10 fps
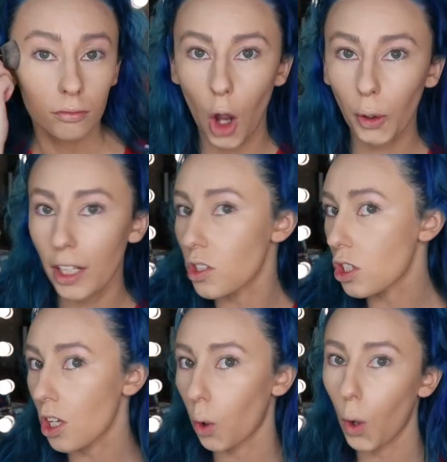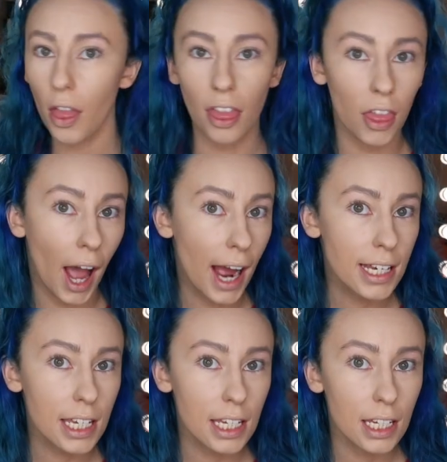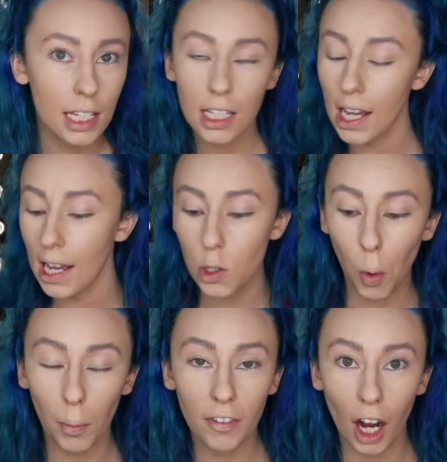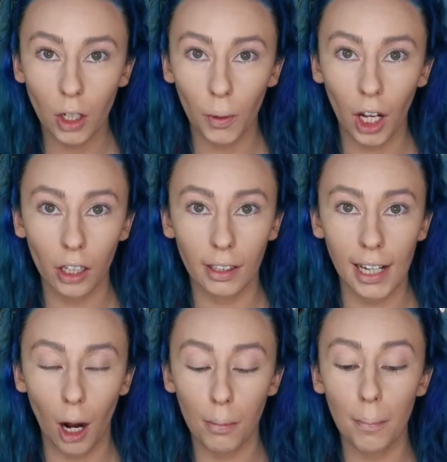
Okay, so that is what we've got going on right now.